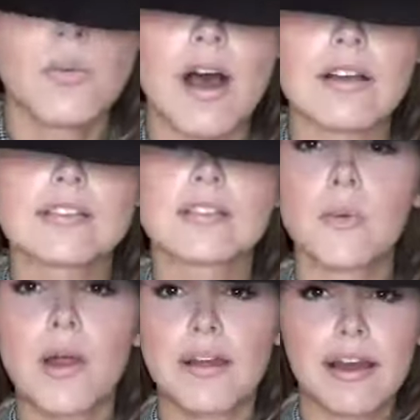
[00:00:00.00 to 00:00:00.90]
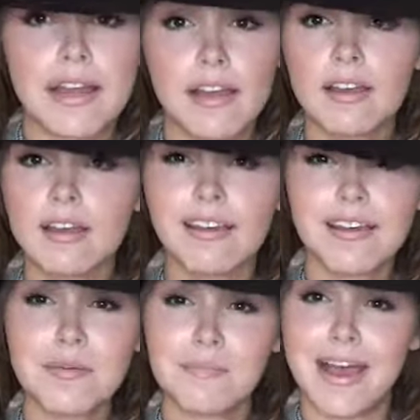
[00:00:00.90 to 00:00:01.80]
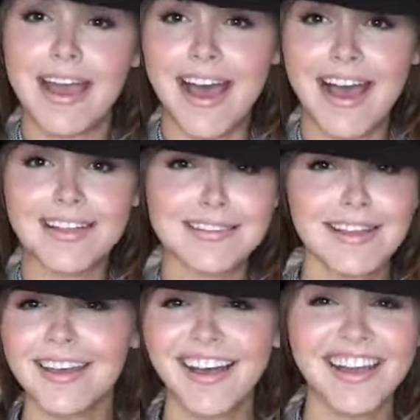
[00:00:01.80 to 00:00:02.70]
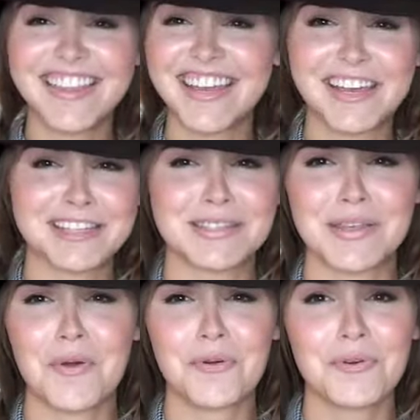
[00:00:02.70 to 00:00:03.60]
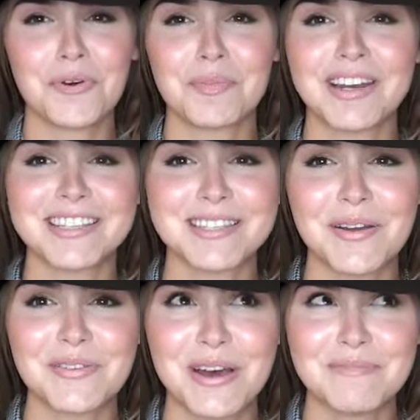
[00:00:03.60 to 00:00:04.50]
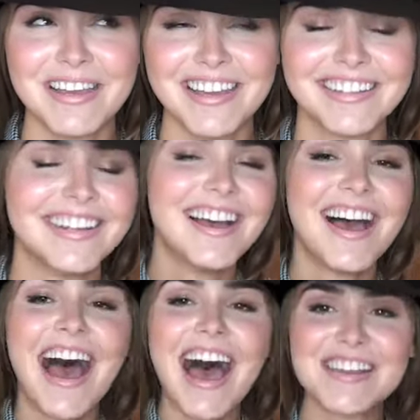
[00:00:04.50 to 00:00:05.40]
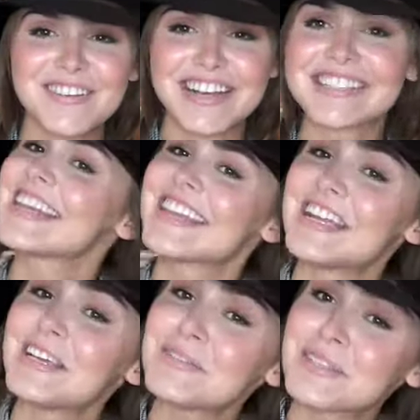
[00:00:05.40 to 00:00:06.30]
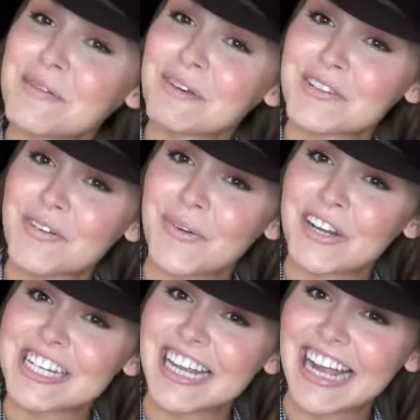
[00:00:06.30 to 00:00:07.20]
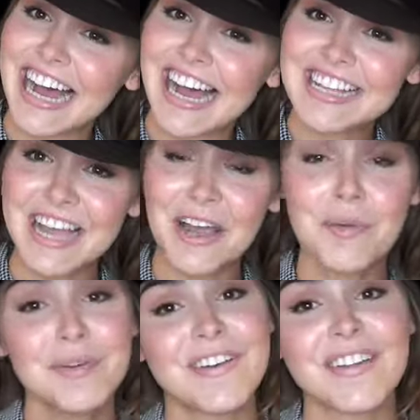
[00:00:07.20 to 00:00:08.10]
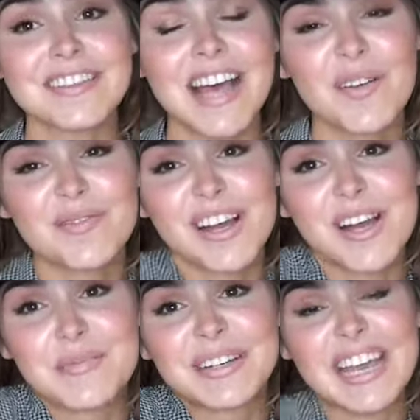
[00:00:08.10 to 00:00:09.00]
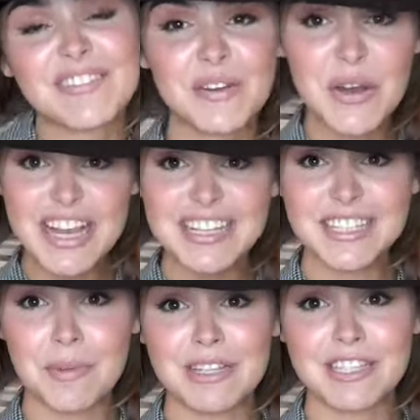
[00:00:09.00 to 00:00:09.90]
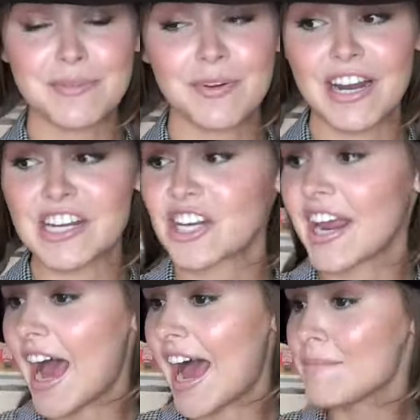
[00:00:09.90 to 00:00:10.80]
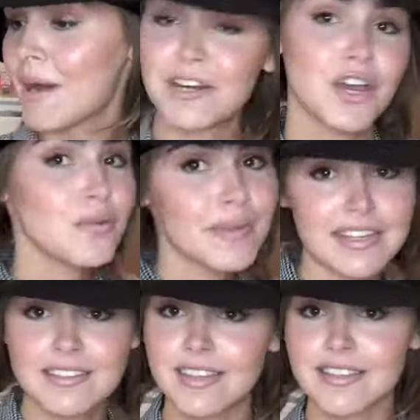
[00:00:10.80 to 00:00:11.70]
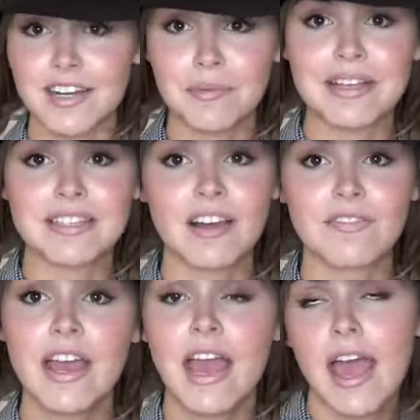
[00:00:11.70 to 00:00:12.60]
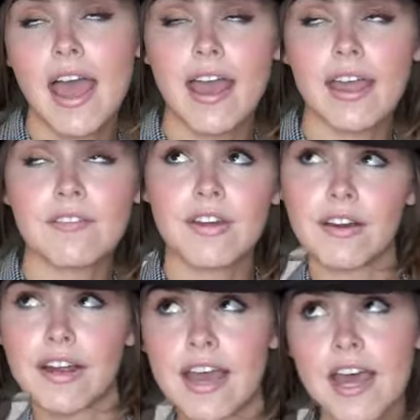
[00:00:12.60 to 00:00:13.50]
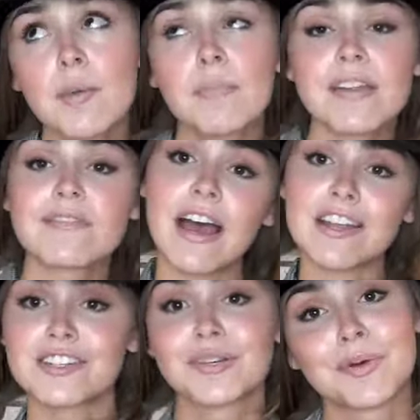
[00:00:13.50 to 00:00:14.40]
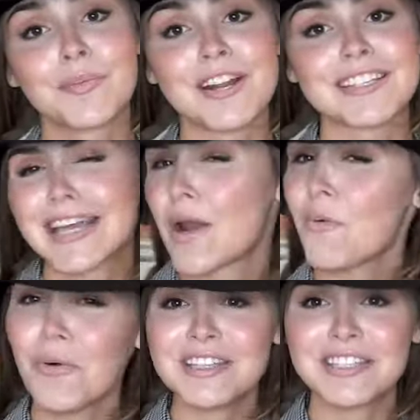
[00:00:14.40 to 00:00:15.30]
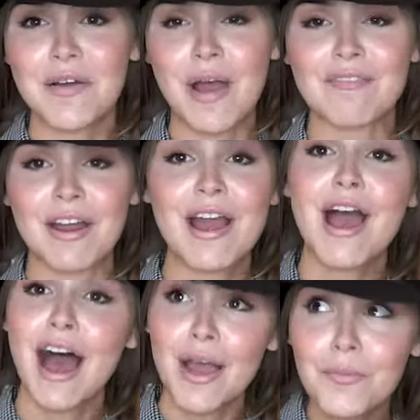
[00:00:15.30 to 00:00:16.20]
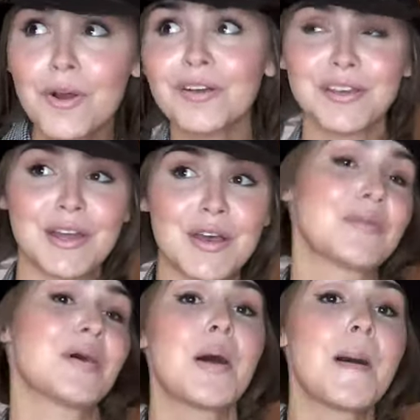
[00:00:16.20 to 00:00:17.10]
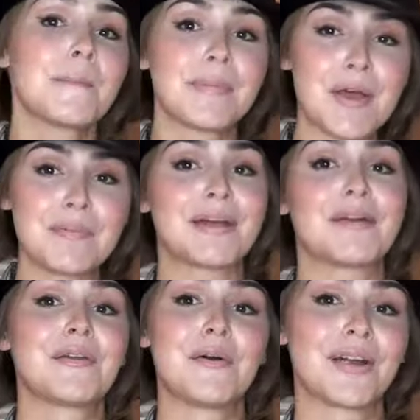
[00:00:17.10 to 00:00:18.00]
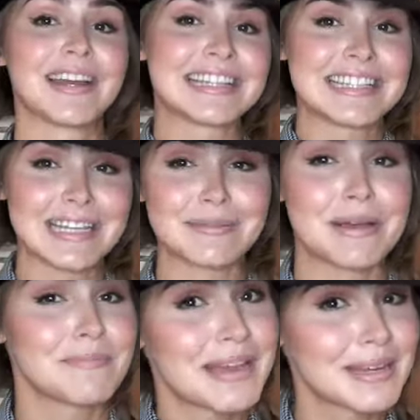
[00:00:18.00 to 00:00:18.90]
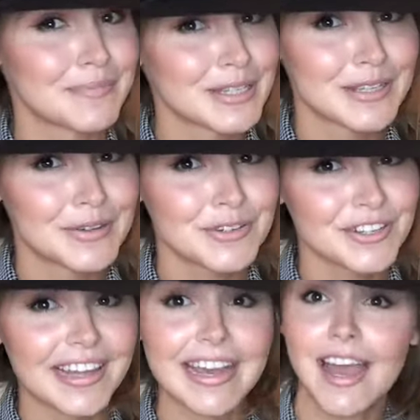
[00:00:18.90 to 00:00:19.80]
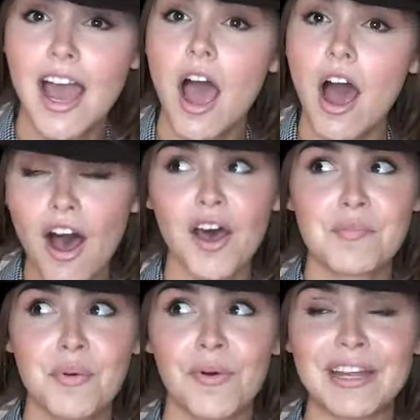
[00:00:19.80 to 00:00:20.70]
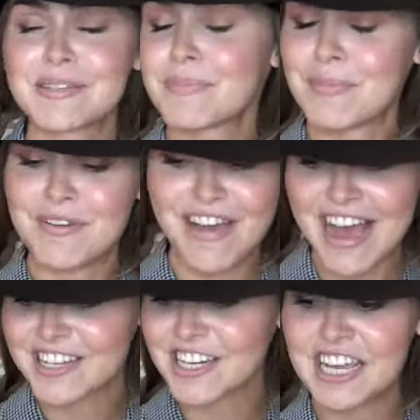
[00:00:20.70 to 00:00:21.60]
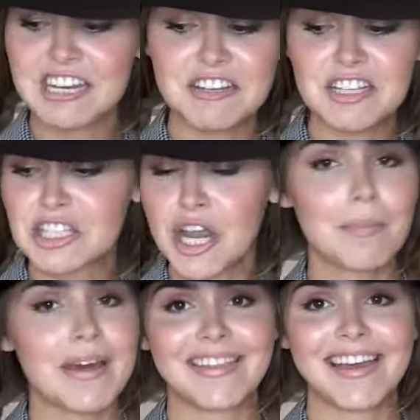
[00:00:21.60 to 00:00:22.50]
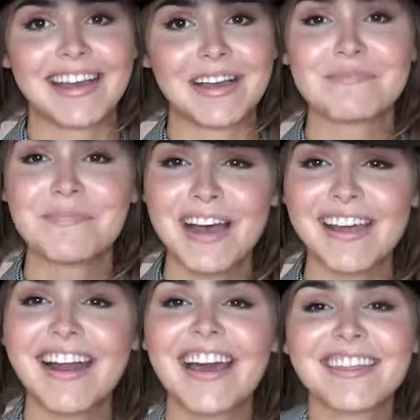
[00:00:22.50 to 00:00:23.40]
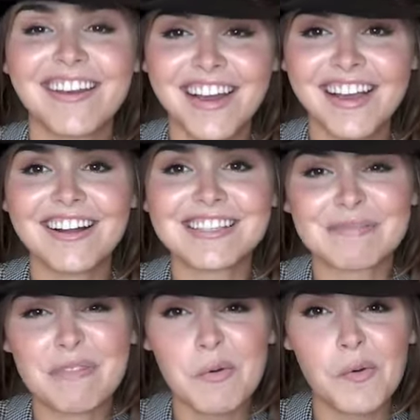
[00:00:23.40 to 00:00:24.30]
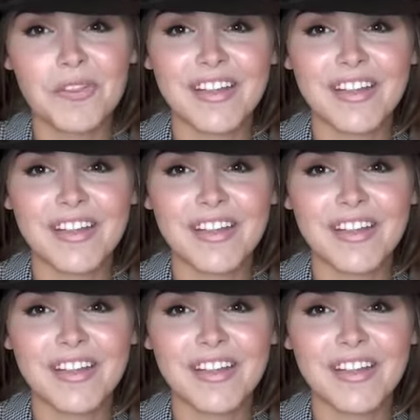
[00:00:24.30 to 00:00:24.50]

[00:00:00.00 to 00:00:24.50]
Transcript: whilst wearing my hat think it's so cool, but it's so not me. Anyways, thank you so much for watching, guys. I hope you found this helpful. I hope it gave you some inspiration. I by no means consider myself a very hip and fashionable person whatsoever. I will, you know, blow my own horn and say that my makeup is usually on point, but my fashion, it's not my thing. But I thought I got some cool